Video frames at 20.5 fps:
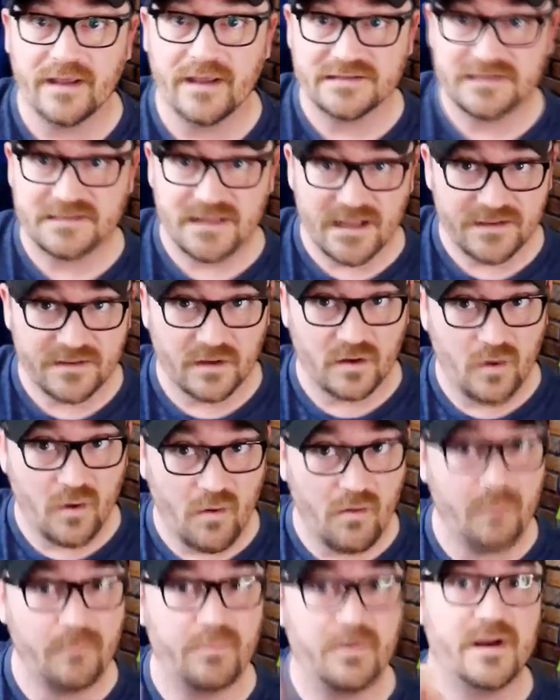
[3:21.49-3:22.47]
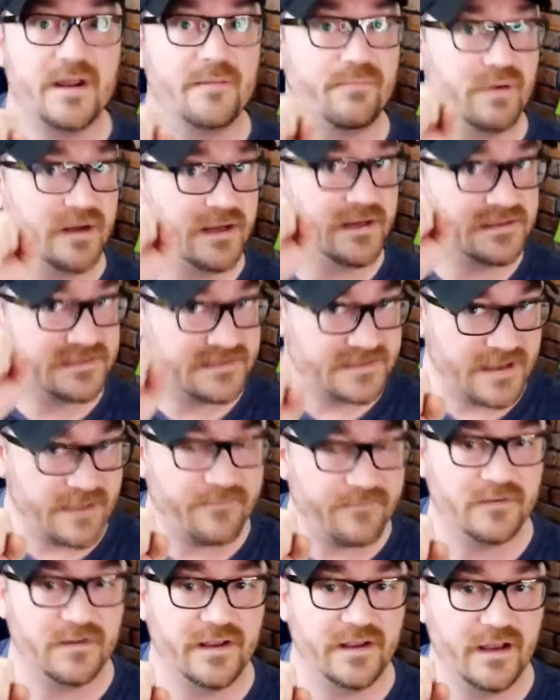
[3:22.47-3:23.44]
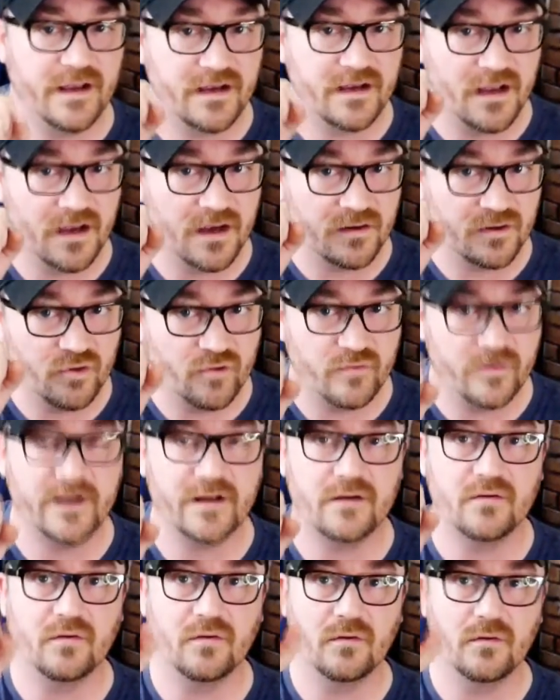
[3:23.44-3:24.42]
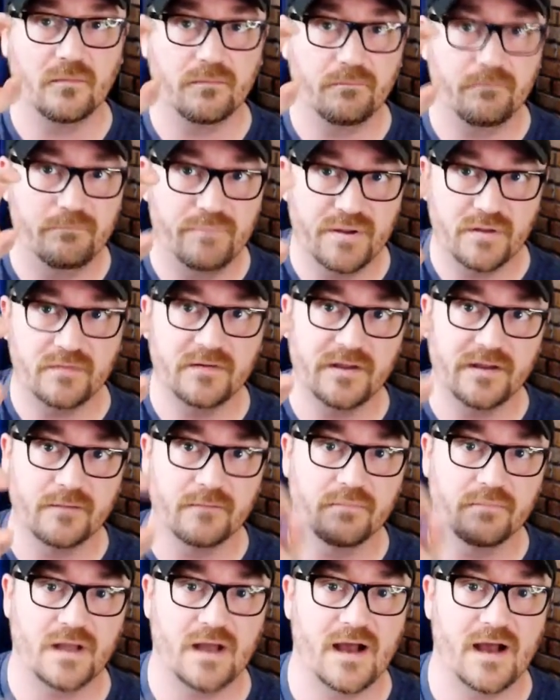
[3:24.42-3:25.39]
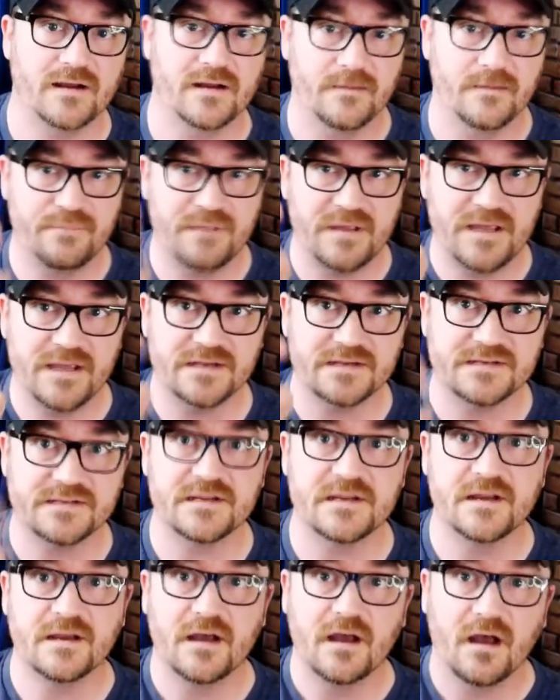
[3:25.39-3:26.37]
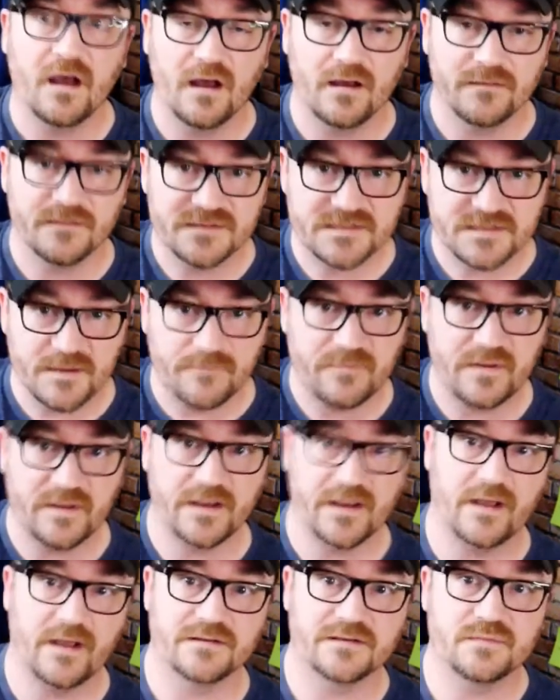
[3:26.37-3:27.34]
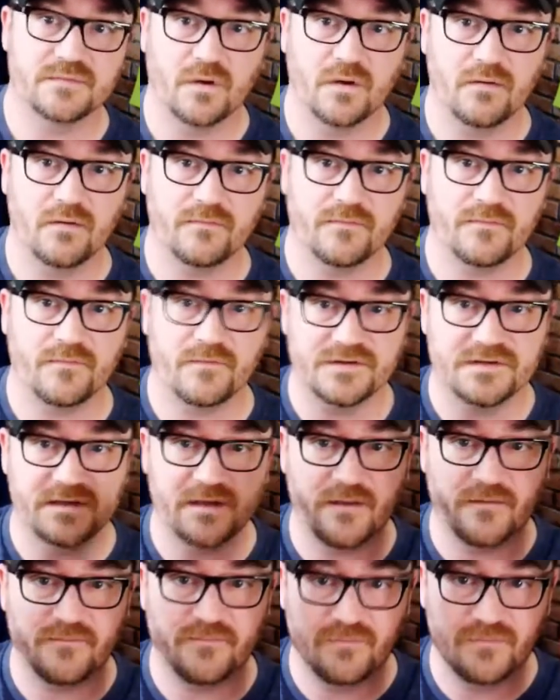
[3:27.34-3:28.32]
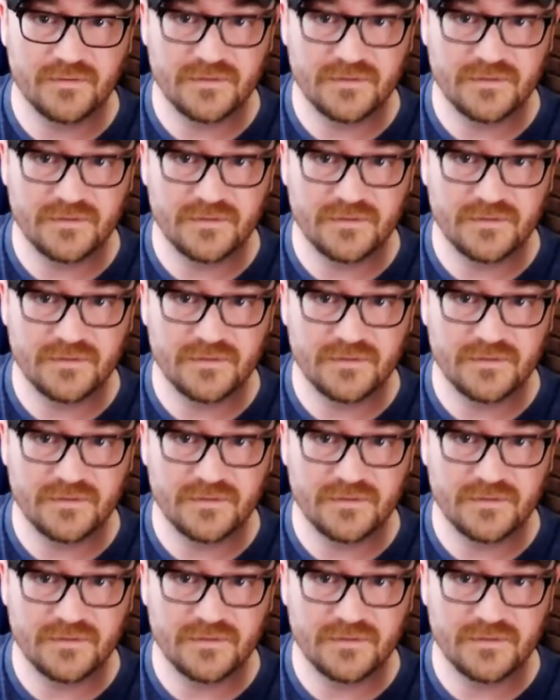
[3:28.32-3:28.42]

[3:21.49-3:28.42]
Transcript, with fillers: It's not the goal, but but it's definitely a, a critical building block, a piece of something else. Well, first off,